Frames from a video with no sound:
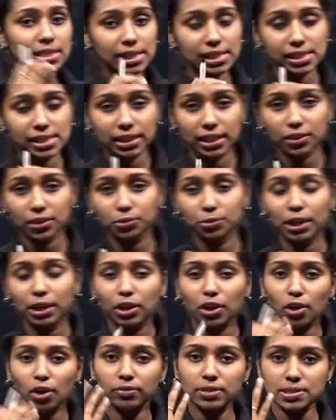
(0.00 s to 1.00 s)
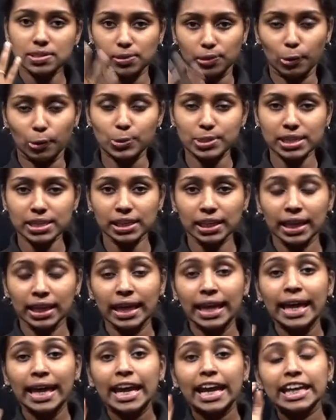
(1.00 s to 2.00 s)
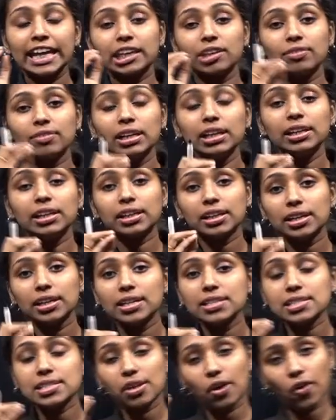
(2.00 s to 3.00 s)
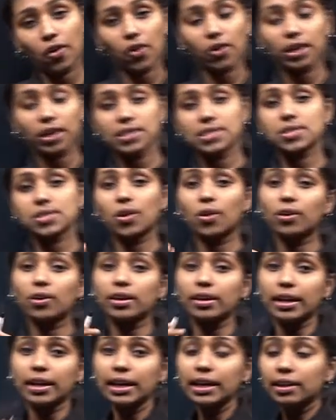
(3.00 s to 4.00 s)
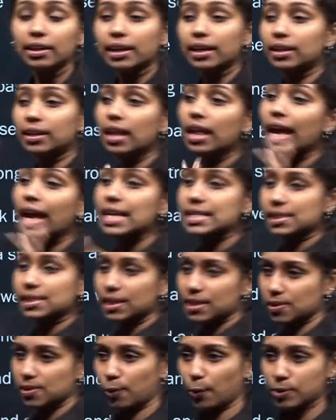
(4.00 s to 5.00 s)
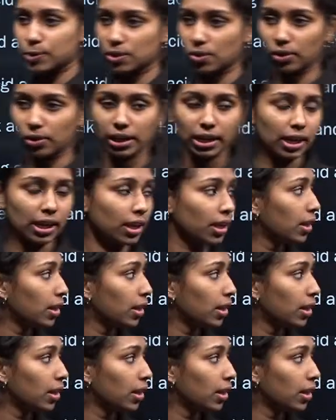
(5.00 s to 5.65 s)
indicator to any of the solution, it will turns orange or red in the acidic solution only.